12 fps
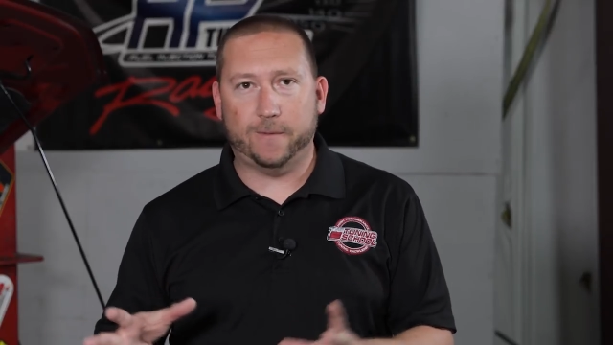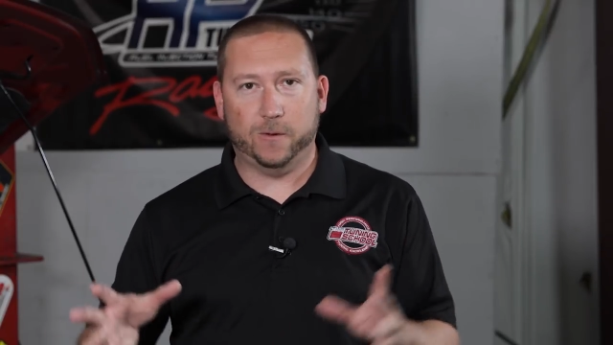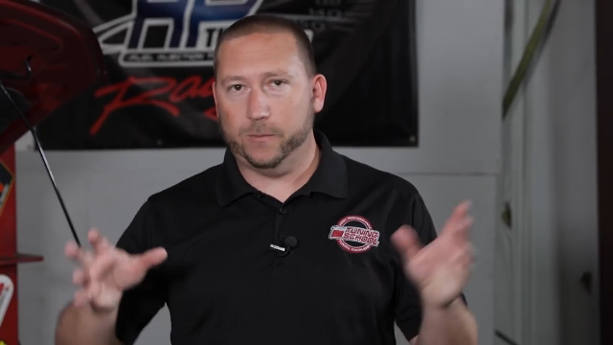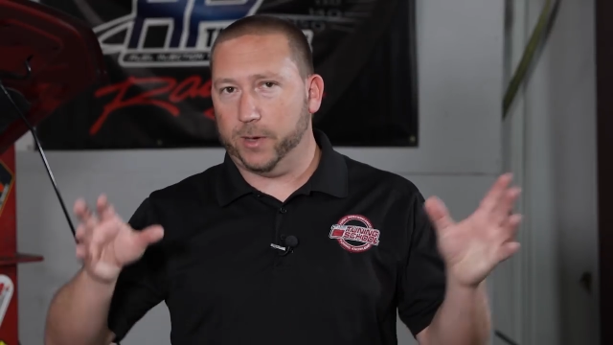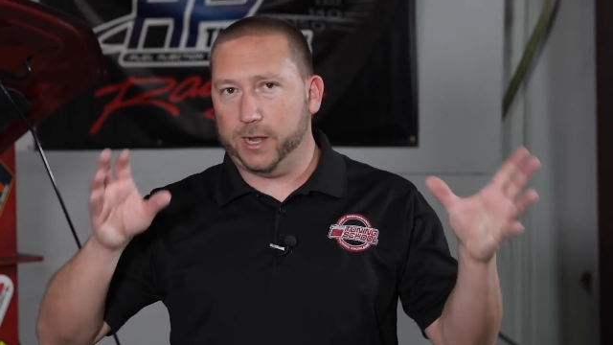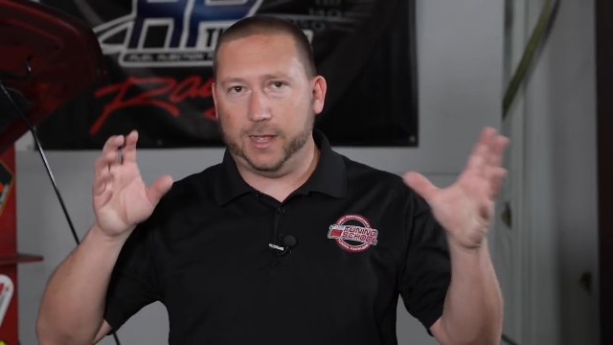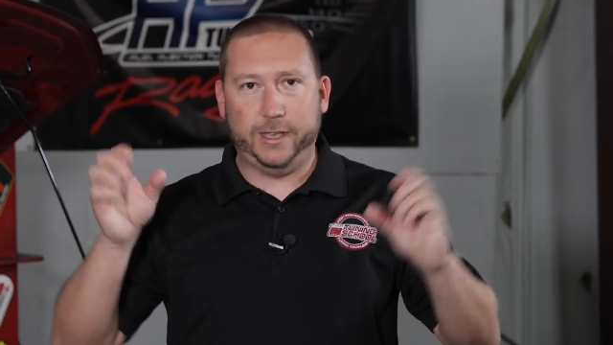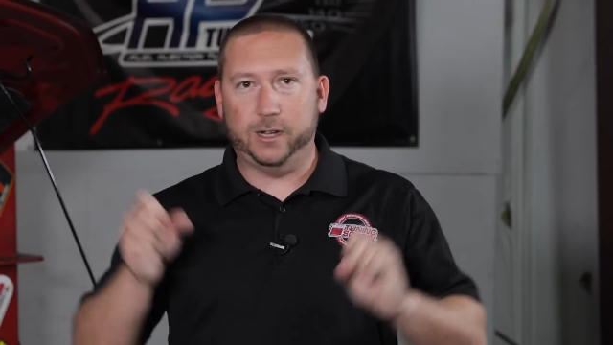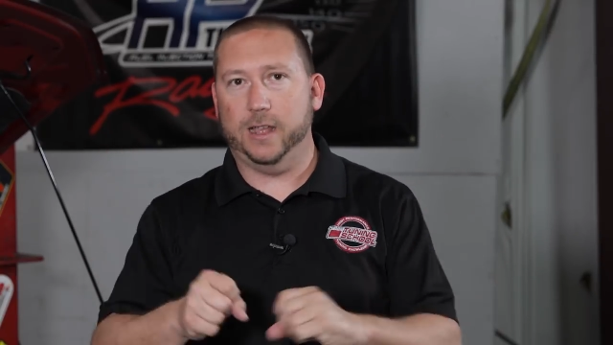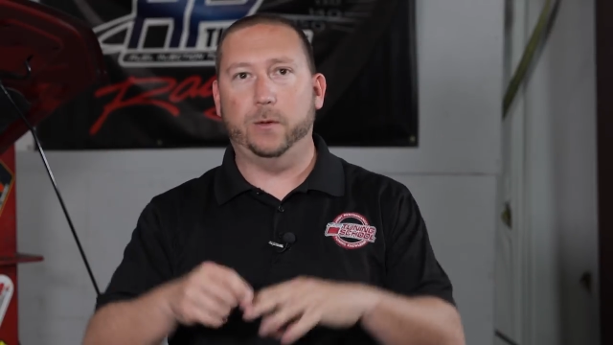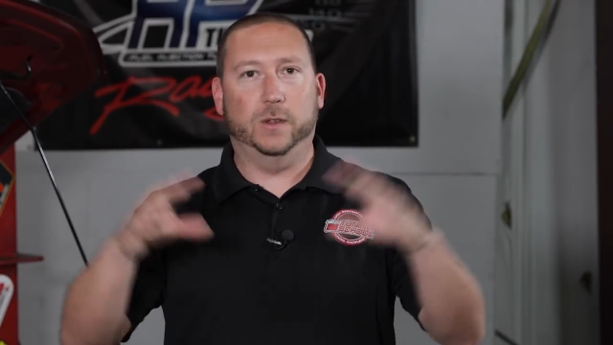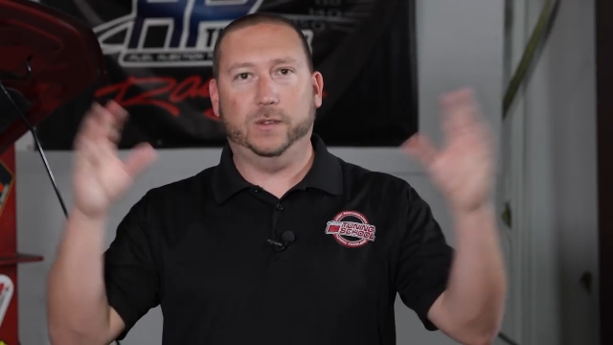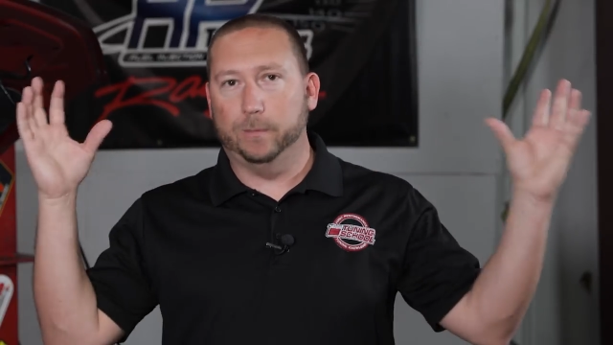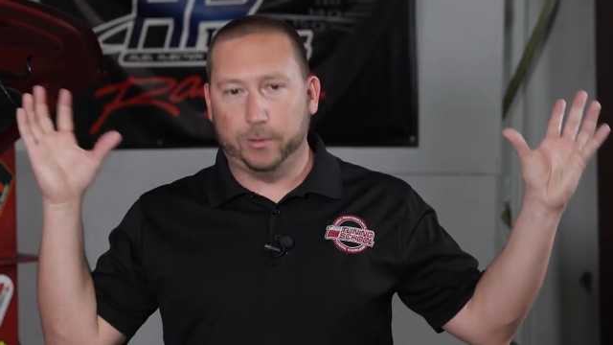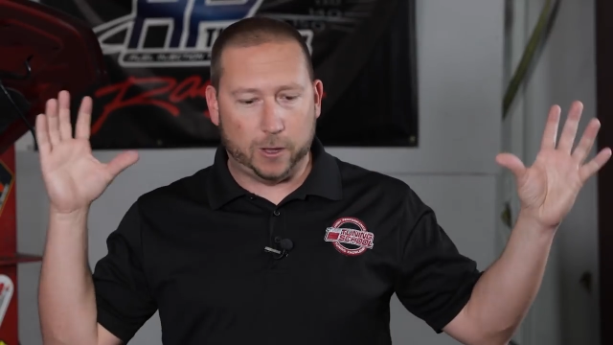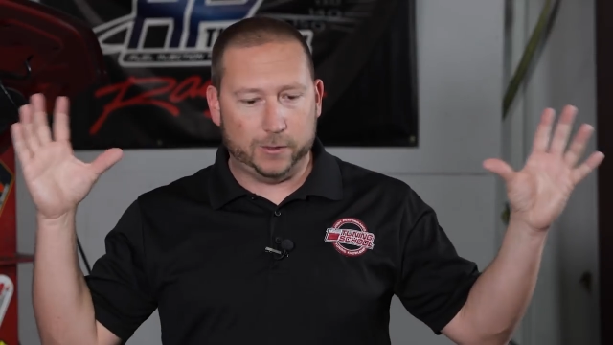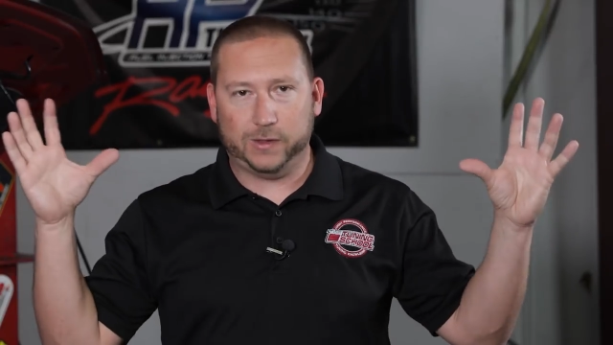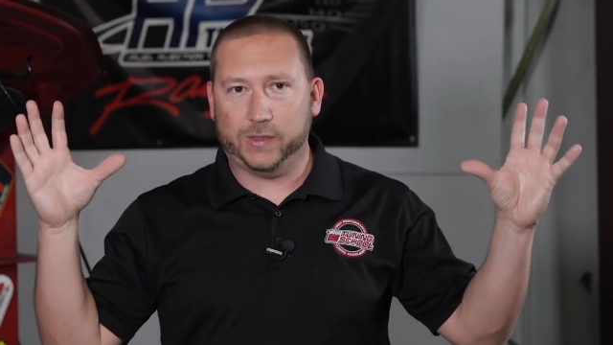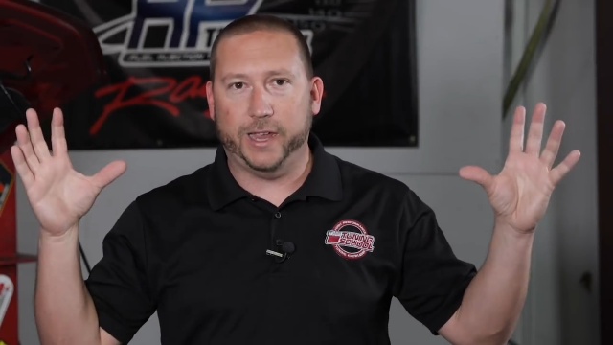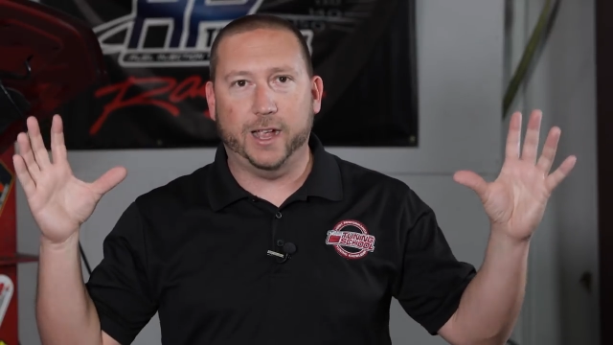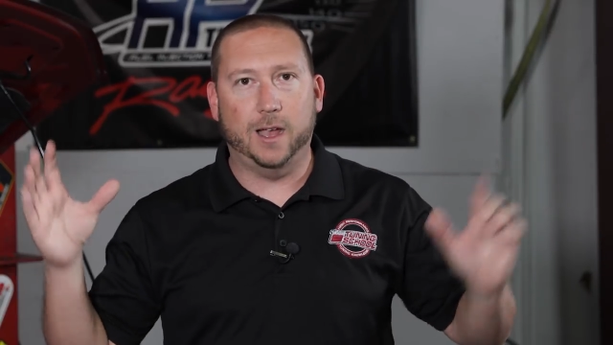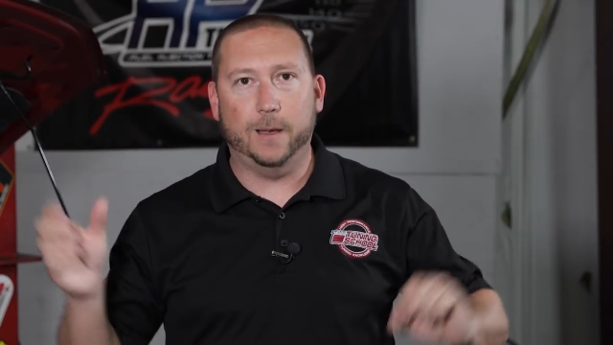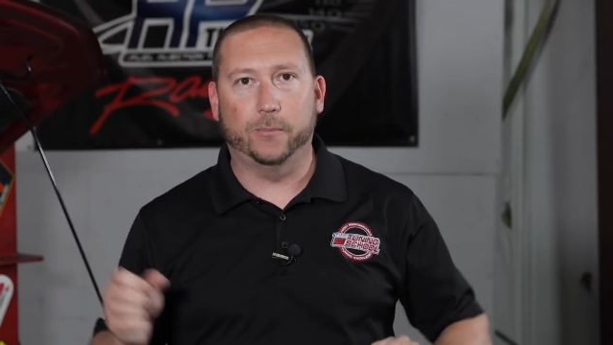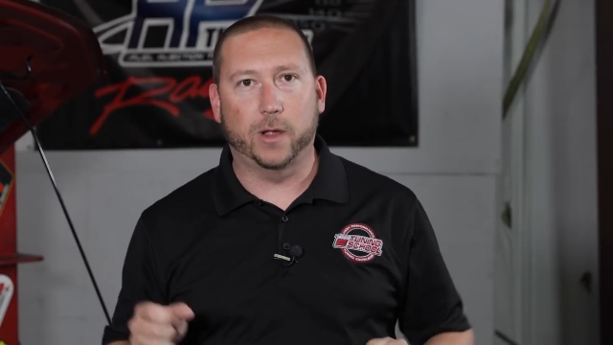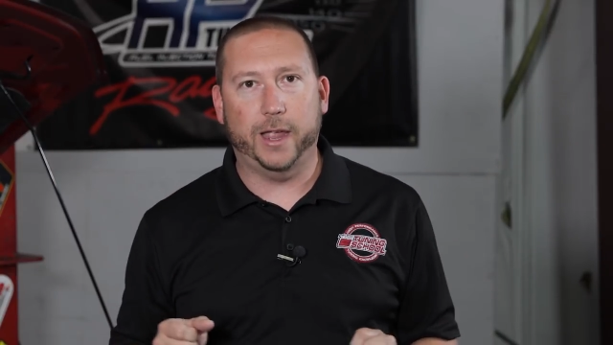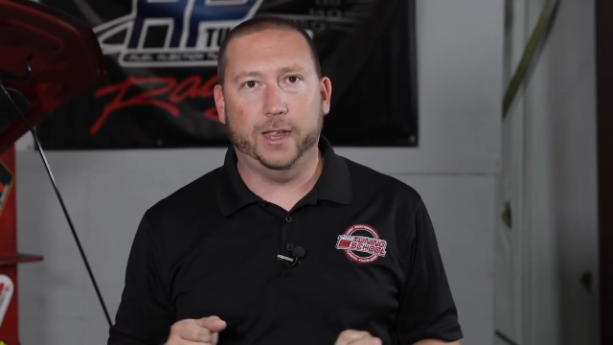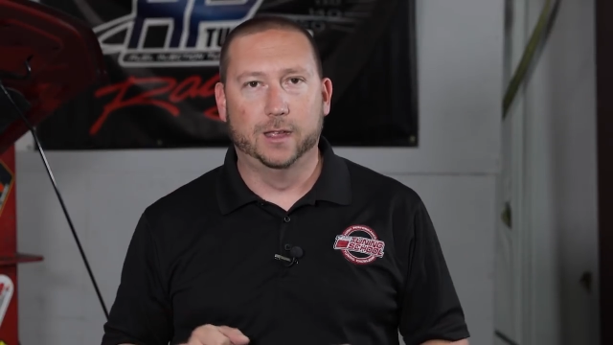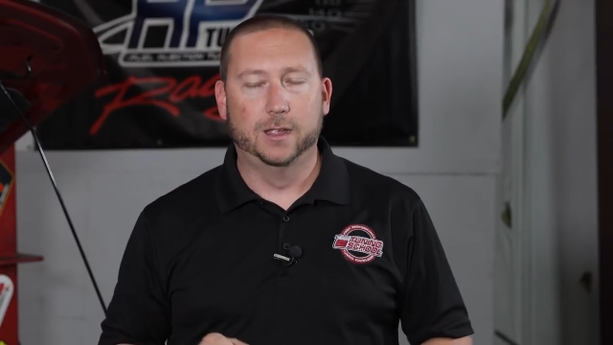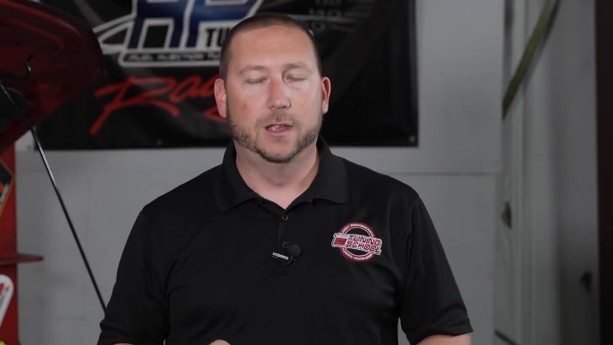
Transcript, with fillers: everybody on the internet wants to blow this thing up, right?